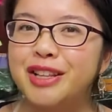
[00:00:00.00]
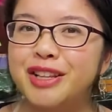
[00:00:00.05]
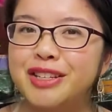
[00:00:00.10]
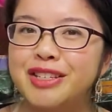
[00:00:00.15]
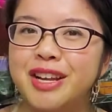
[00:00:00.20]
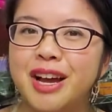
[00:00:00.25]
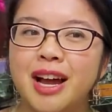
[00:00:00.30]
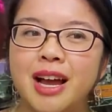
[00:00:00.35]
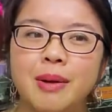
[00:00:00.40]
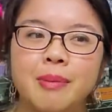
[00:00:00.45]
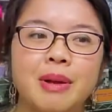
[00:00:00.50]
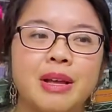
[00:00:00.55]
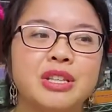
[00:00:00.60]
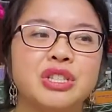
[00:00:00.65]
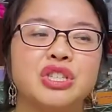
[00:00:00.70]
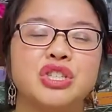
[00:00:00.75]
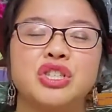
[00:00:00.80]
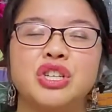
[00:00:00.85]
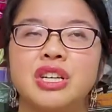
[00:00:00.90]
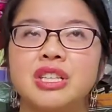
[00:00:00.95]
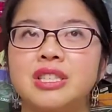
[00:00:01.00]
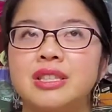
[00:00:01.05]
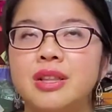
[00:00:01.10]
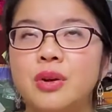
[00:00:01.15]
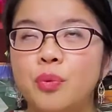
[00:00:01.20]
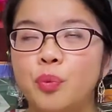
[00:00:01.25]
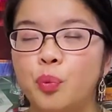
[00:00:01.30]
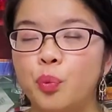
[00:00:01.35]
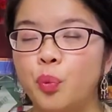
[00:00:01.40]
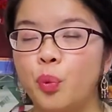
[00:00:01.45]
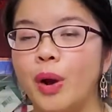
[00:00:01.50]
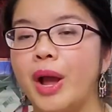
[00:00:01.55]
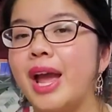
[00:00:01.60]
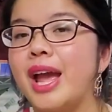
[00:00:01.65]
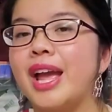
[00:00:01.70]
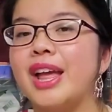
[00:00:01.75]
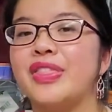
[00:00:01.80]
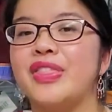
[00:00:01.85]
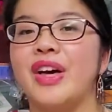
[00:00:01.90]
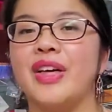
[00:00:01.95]
the time, it's just the
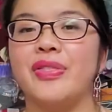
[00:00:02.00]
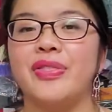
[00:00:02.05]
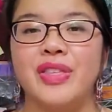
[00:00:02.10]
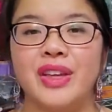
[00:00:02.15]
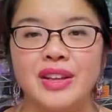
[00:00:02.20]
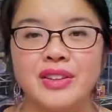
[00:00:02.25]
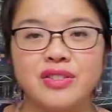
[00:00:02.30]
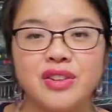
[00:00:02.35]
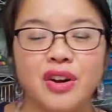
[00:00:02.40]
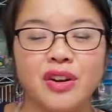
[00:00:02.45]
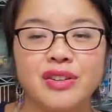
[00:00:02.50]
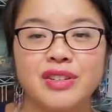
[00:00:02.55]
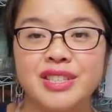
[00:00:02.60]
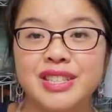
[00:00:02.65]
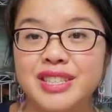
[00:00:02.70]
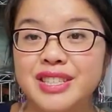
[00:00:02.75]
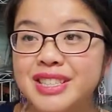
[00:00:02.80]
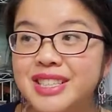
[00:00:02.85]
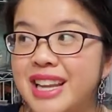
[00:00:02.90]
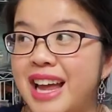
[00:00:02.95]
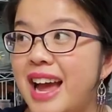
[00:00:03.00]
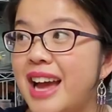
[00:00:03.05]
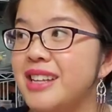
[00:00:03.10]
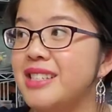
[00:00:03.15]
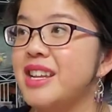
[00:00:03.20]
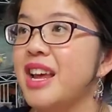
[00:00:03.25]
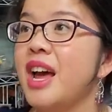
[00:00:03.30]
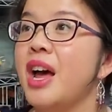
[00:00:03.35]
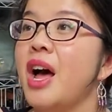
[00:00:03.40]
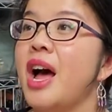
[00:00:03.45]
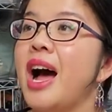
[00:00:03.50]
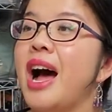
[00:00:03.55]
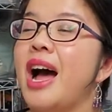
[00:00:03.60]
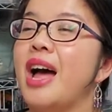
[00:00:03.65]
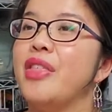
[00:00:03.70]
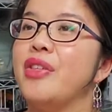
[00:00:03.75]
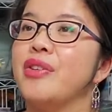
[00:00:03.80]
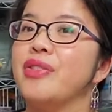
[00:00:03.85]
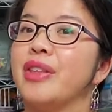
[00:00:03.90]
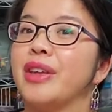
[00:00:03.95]
way that things are stacked,
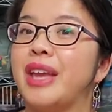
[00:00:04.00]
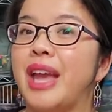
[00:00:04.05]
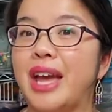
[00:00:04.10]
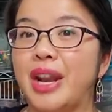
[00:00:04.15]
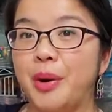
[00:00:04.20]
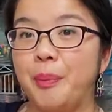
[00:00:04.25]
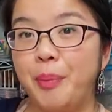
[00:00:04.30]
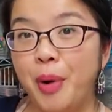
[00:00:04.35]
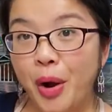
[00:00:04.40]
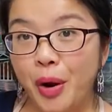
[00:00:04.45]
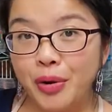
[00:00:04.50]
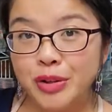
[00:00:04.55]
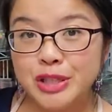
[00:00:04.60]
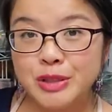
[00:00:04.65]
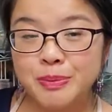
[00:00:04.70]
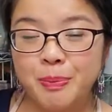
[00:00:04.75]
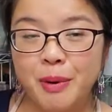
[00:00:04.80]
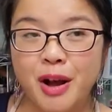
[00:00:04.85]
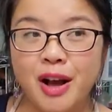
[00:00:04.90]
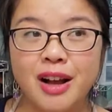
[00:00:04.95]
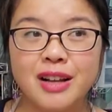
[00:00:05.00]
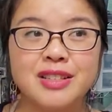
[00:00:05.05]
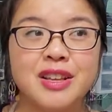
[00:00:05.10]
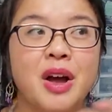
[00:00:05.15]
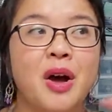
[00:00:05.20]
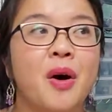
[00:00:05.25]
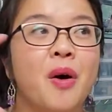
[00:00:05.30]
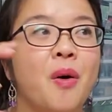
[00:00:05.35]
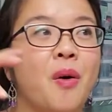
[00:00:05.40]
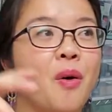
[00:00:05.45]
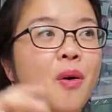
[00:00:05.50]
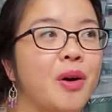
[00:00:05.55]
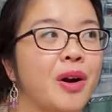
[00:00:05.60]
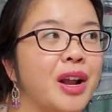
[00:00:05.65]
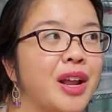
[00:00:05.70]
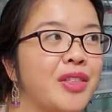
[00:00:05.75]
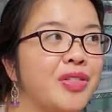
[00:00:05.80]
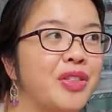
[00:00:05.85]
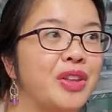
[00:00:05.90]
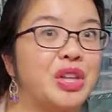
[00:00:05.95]
either in the Canada Post box or
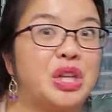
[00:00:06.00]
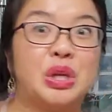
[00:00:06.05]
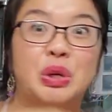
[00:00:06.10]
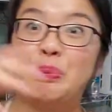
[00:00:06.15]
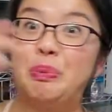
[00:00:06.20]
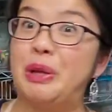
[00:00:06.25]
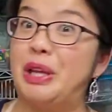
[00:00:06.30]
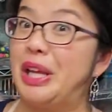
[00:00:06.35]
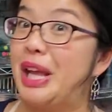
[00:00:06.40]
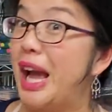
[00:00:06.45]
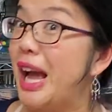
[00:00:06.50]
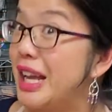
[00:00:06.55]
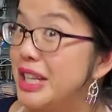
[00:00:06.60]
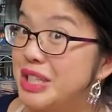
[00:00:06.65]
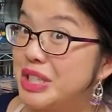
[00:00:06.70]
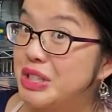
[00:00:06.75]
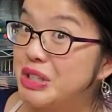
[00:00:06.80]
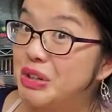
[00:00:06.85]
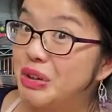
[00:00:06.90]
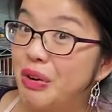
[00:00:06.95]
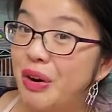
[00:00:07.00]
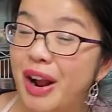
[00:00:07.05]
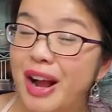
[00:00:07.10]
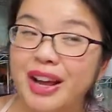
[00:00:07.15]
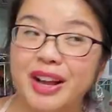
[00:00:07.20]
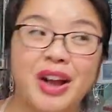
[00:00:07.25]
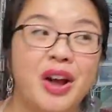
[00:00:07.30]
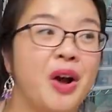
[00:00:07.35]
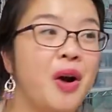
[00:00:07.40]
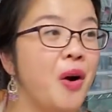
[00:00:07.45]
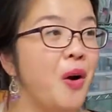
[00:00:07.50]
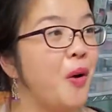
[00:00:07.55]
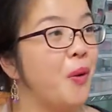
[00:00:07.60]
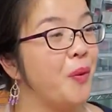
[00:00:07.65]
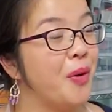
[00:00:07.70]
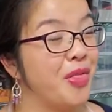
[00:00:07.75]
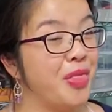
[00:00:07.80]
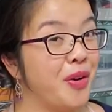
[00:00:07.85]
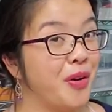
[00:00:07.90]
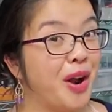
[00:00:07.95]
in the UPS truck or
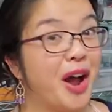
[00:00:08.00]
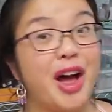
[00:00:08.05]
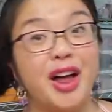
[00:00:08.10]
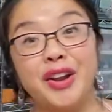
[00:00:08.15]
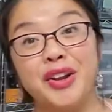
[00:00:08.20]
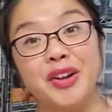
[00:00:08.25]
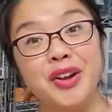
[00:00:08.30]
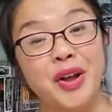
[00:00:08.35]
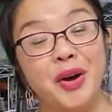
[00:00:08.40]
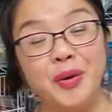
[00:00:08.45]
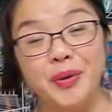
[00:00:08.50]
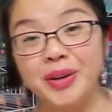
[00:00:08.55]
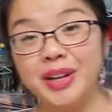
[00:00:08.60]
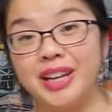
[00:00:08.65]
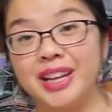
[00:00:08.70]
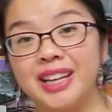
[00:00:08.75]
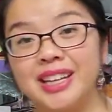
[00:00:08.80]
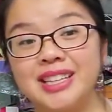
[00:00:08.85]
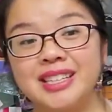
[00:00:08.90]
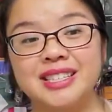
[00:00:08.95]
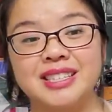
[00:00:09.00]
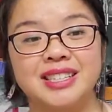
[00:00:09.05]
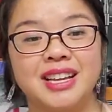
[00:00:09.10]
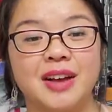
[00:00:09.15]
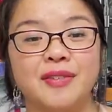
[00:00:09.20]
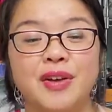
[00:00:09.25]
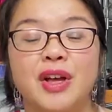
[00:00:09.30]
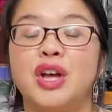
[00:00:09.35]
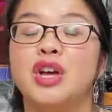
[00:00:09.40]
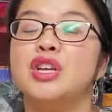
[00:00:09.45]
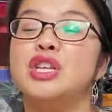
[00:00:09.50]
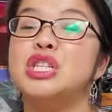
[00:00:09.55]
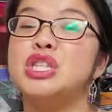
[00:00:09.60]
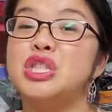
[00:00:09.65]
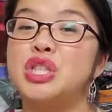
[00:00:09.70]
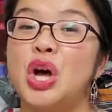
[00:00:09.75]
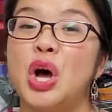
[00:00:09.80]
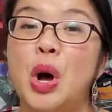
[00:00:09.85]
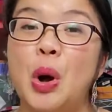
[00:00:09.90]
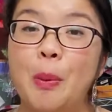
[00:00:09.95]
when they're unloading and stuff.
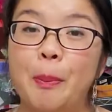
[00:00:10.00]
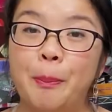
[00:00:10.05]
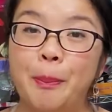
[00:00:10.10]
So